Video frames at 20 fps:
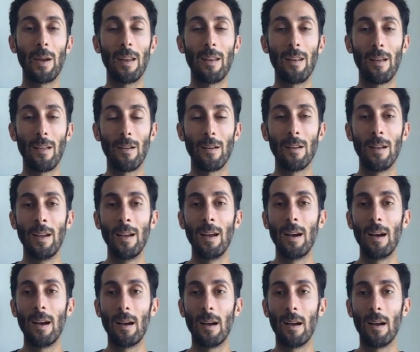and
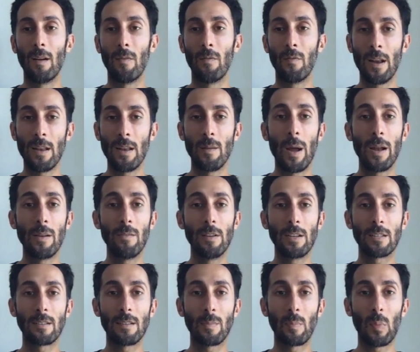a friend of mine
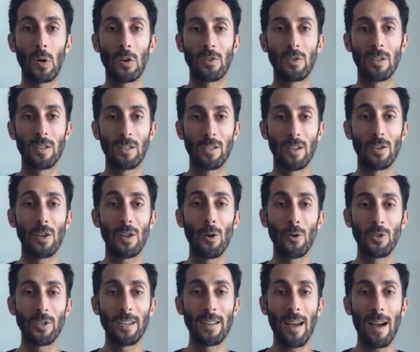recently purchased
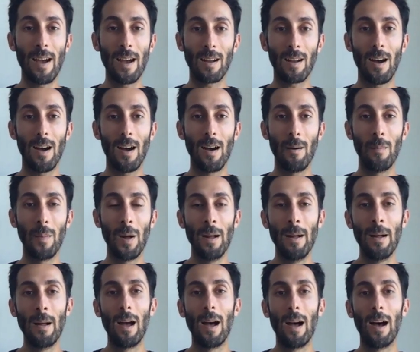Satoshi.com.
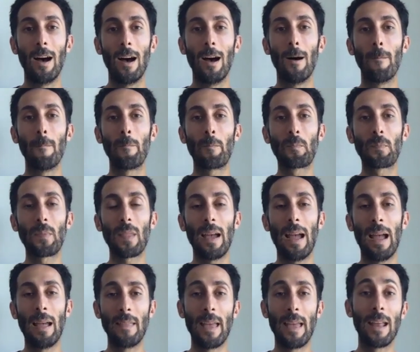
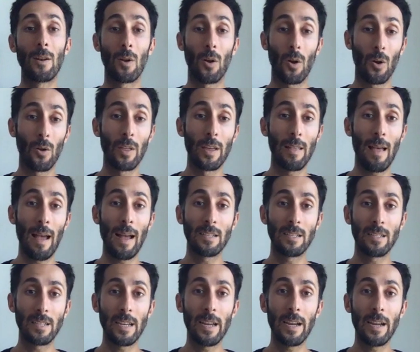And then early
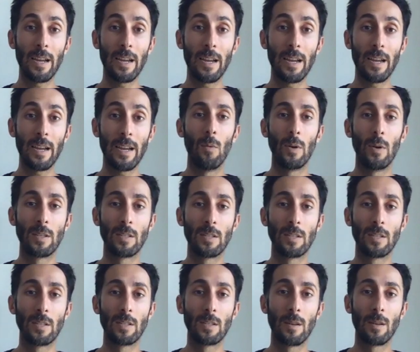last year,
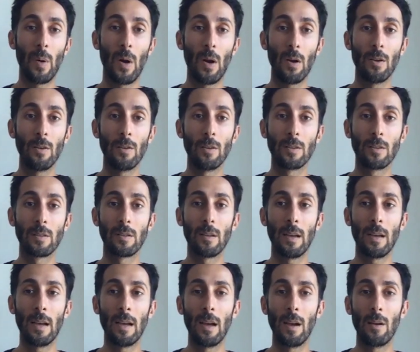with some partners,
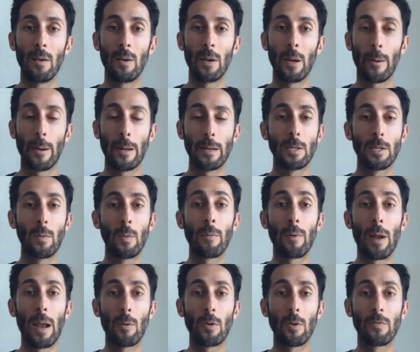we
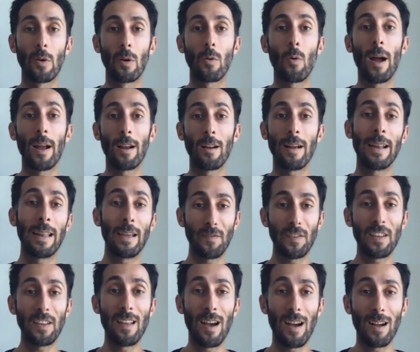were able to acquire
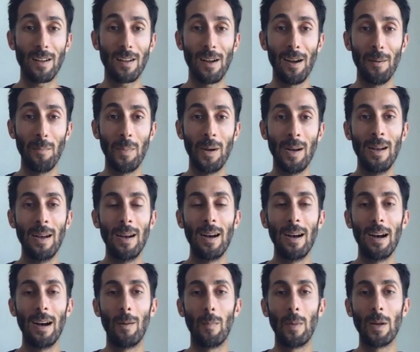
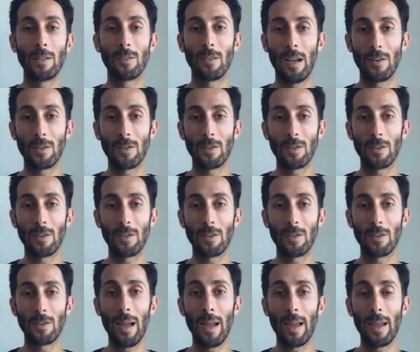NFT.com. And so that was kind of
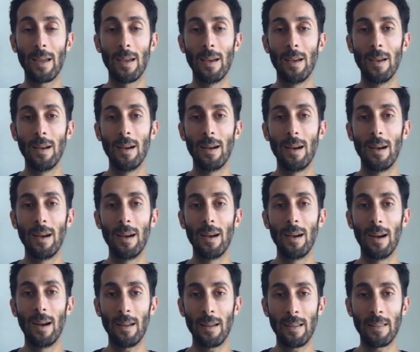our big play
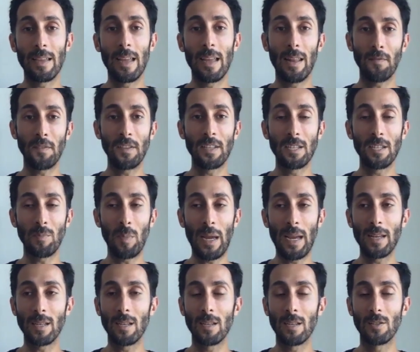in the NFT
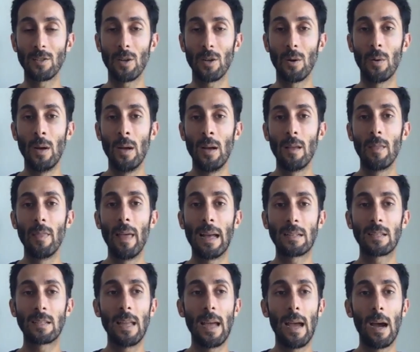space. And so
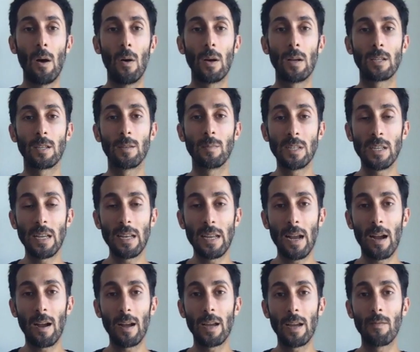that's now a
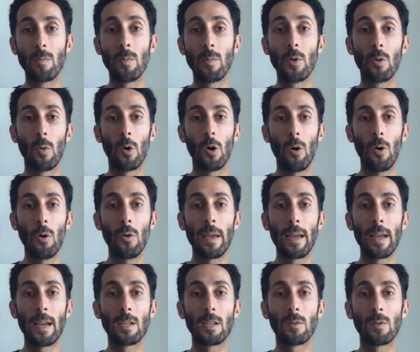subsidiary of Immutable
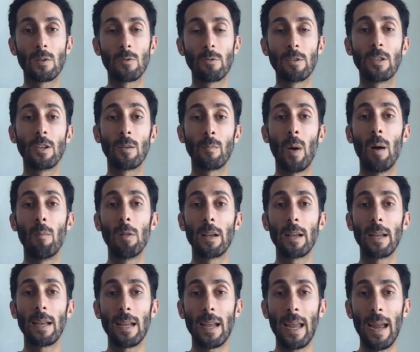Holdings, which we took public
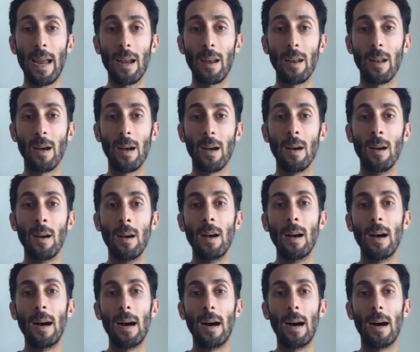in Canada,
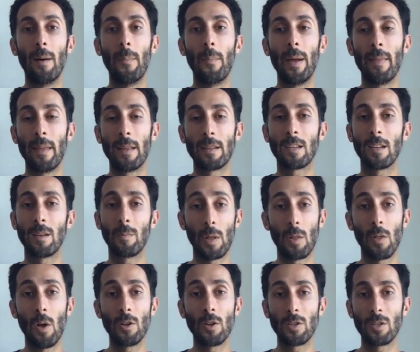and that's going to be
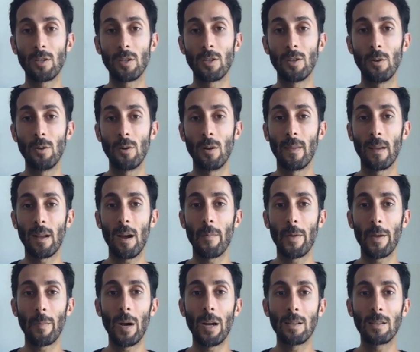launched soon in the coming
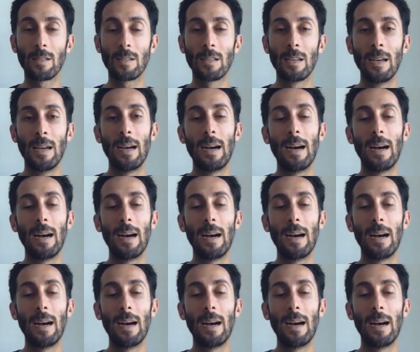months.